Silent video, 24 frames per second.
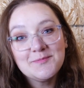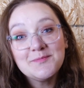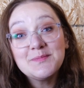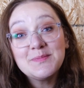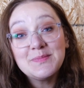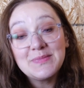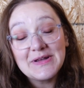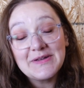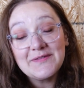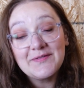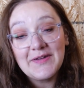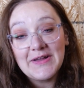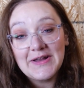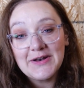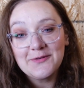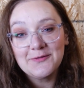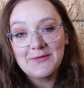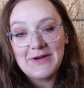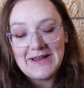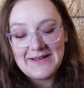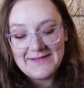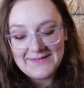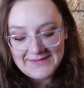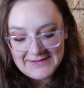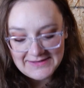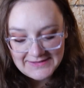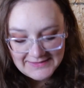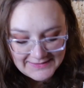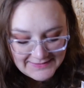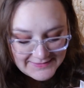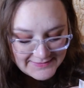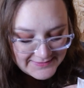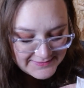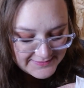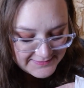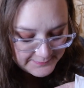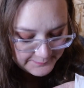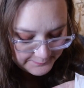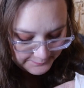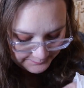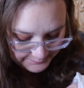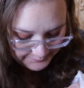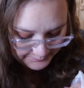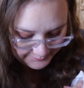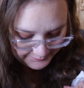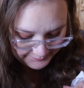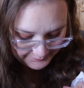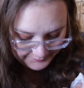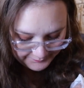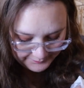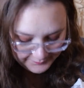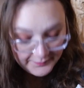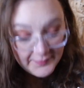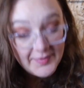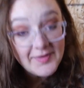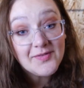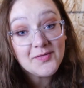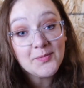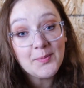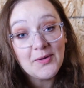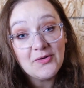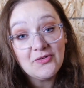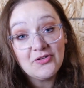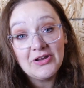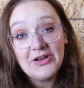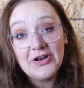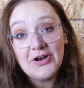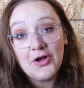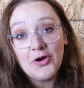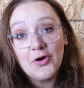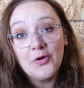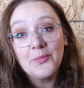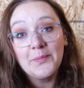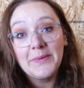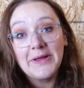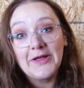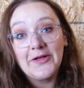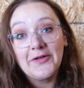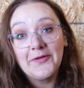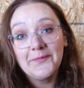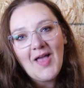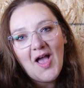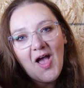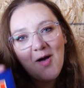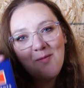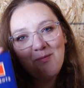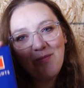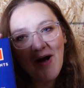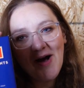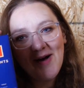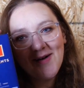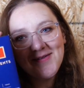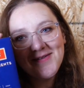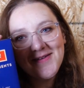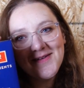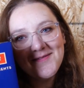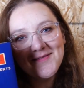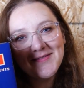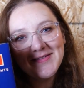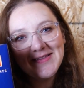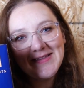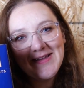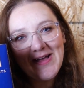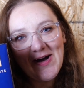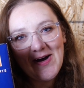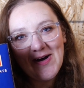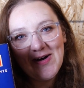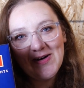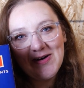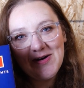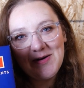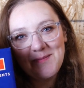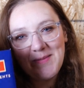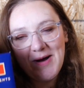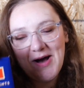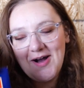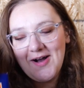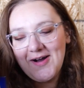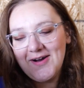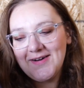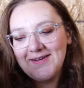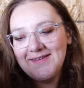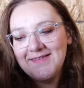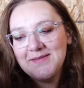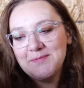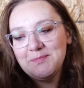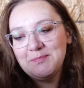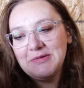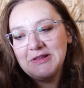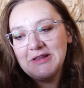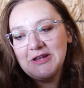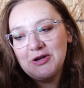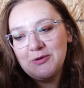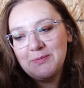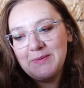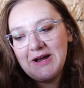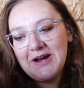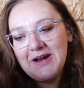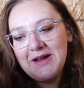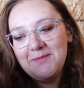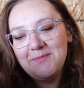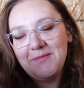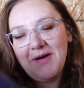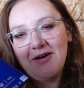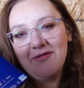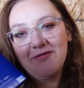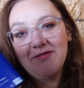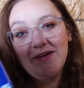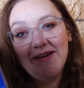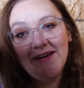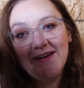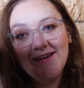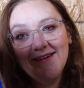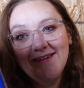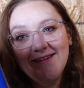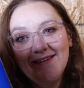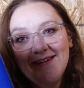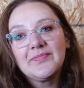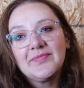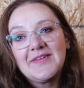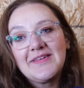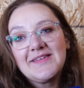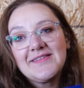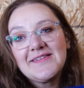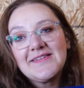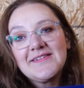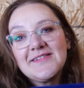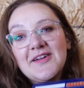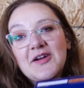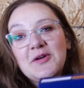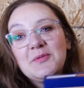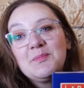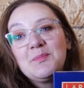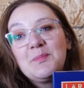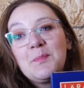big fan of raisins, especially in oatmeal. A box of Lara bars, blueberry muffin. These things are